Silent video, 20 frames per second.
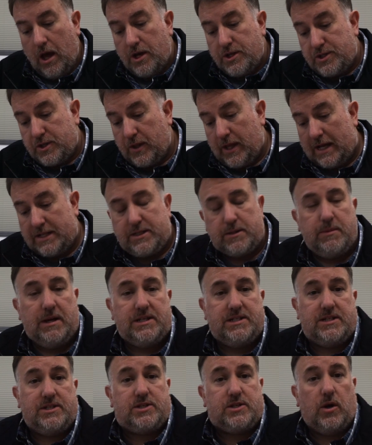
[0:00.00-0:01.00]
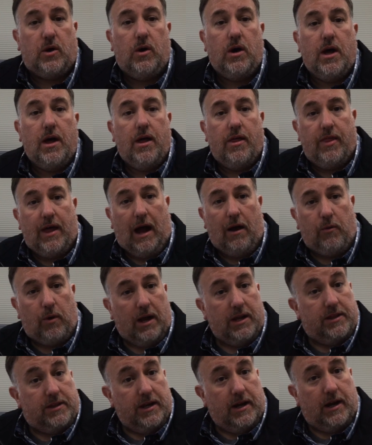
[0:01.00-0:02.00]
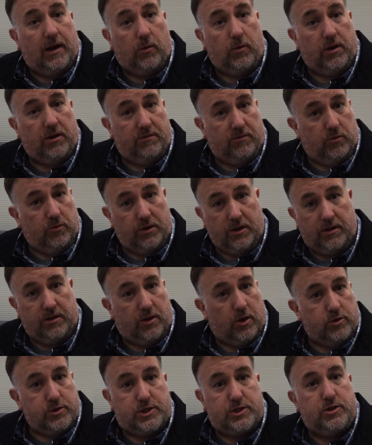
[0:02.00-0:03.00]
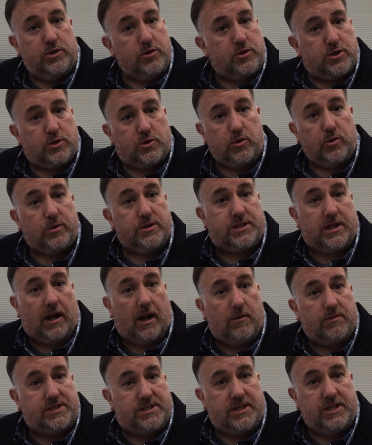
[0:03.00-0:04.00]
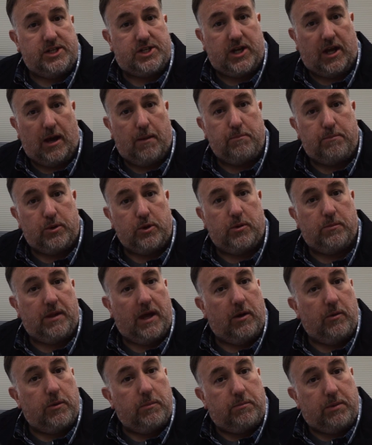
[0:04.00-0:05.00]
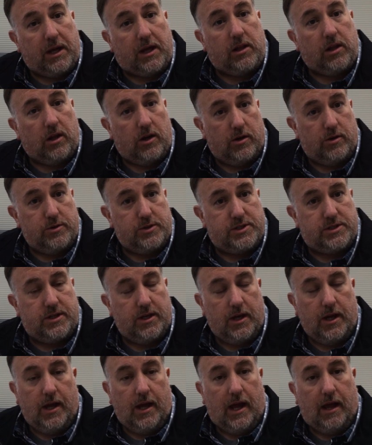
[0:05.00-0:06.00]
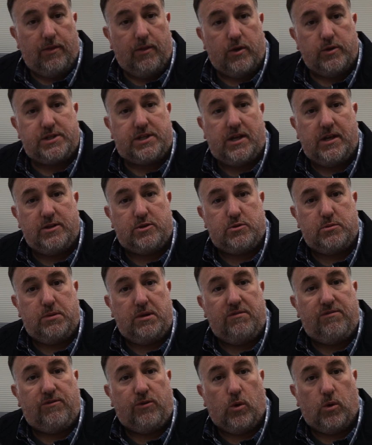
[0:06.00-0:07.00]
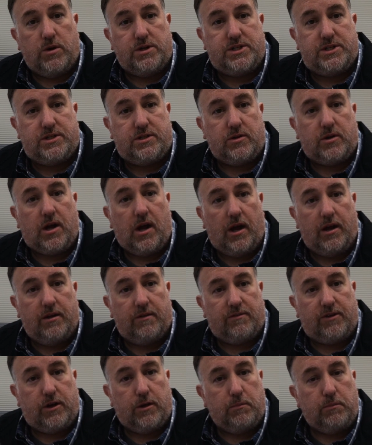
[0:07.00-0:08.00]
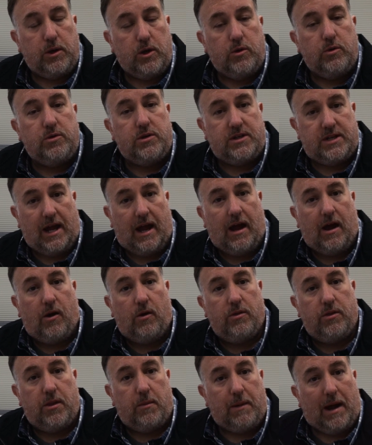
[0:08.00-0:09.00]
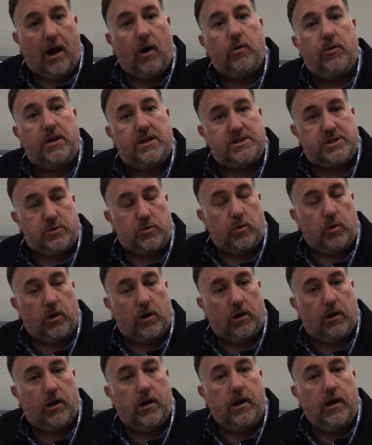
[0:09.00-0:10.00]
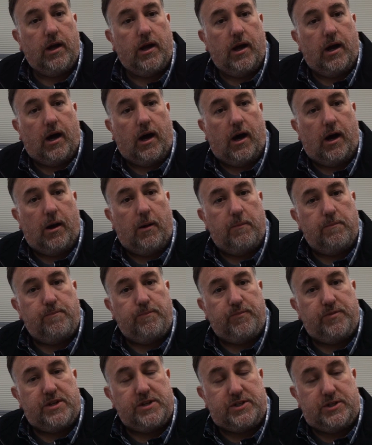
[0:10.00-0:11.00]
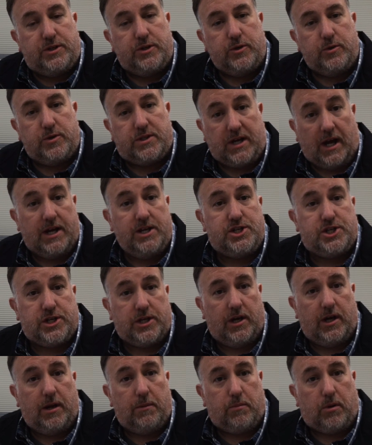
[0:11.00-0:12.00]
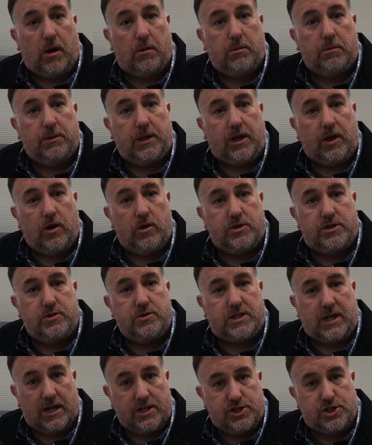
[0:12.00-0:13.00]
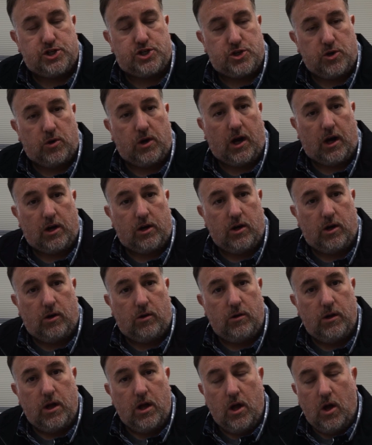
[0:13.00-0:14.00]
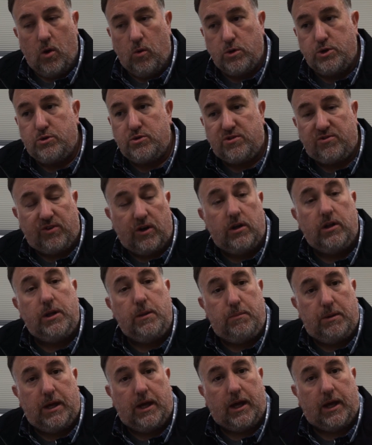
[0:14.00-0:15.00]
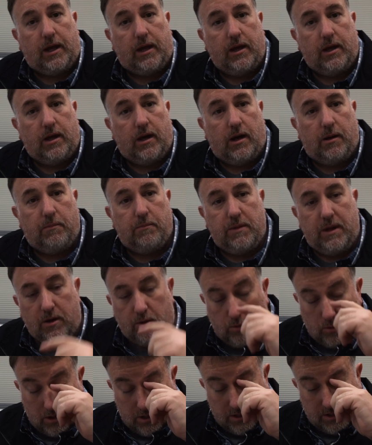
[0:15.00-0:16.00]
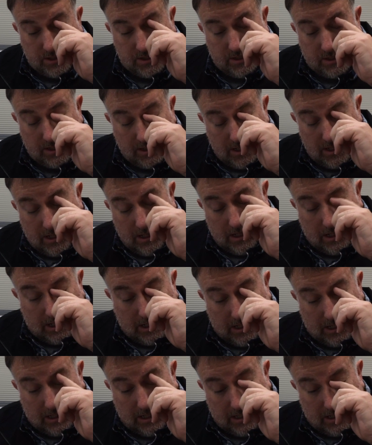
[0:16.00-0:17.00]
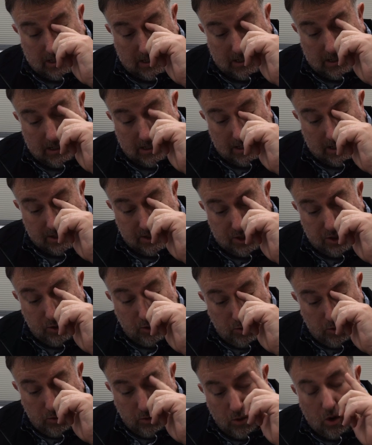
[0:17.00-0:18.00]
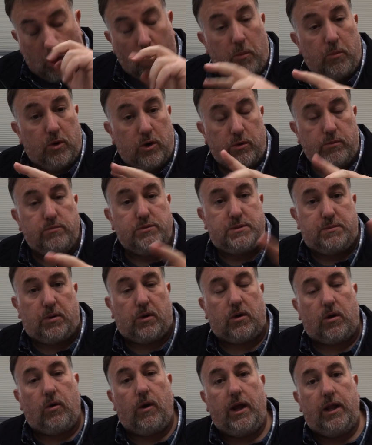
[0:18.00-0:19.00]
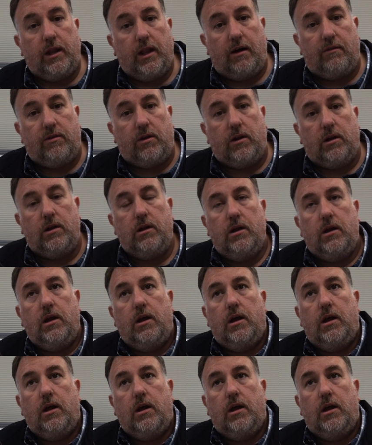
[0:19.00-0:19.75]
So that's amazing. So that right there would those two schools that I was teaching at, boom, they would be closed, and those kids would be forced to kind of commute down the mountain, as it were, to Taisha, and probably go to Taisha Shogaku, which was fairly big. It was 2 homerooms per grade level.